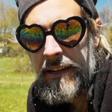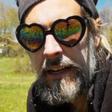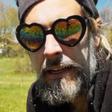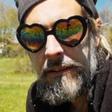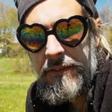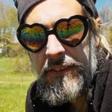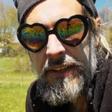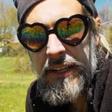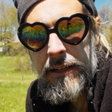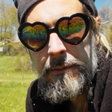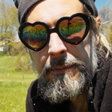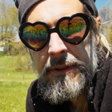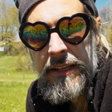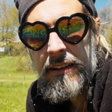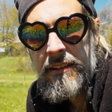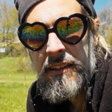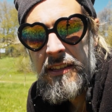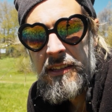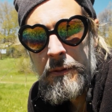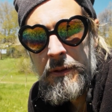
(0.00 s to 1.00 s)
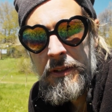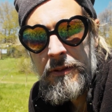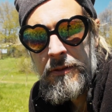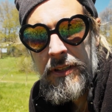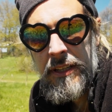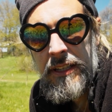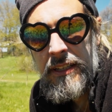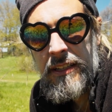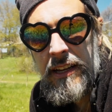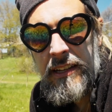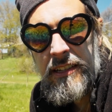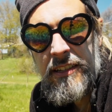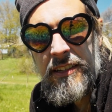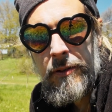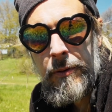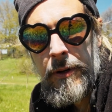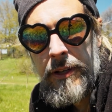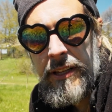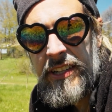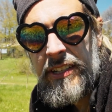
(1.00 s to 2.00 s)
out of here because this was really nice
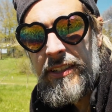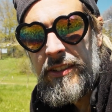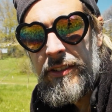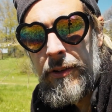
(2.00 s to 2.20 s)
quality